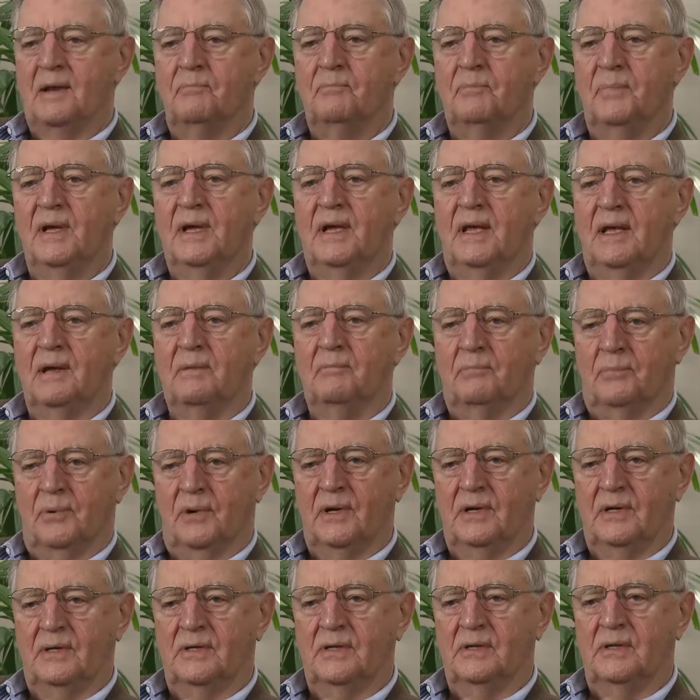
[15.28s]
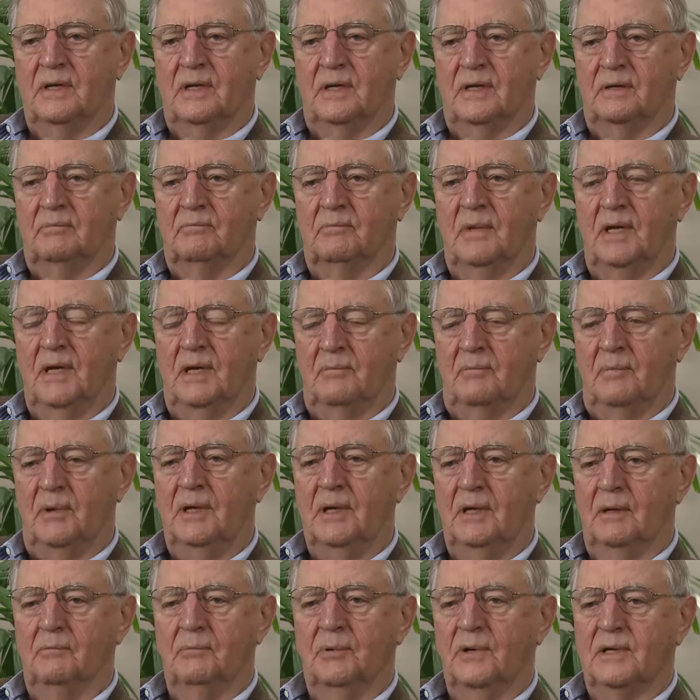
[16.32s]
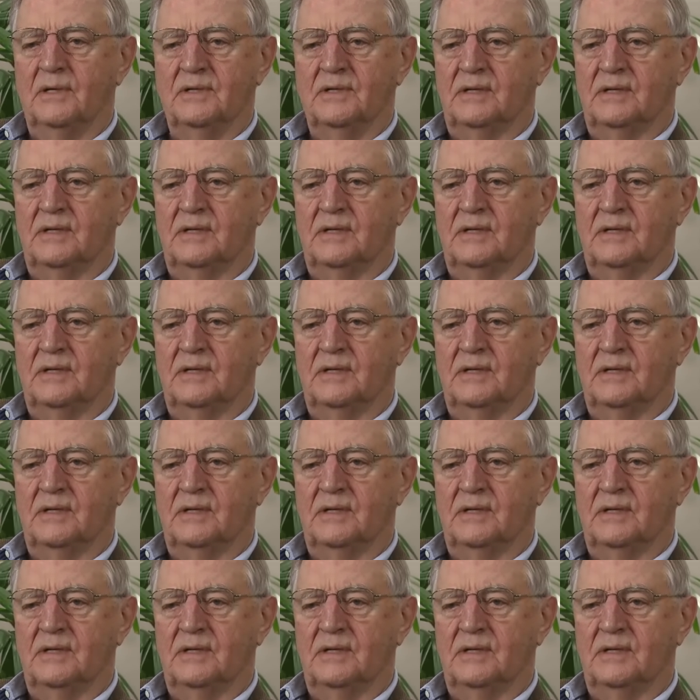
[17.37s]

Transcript: And we interview elder statesman and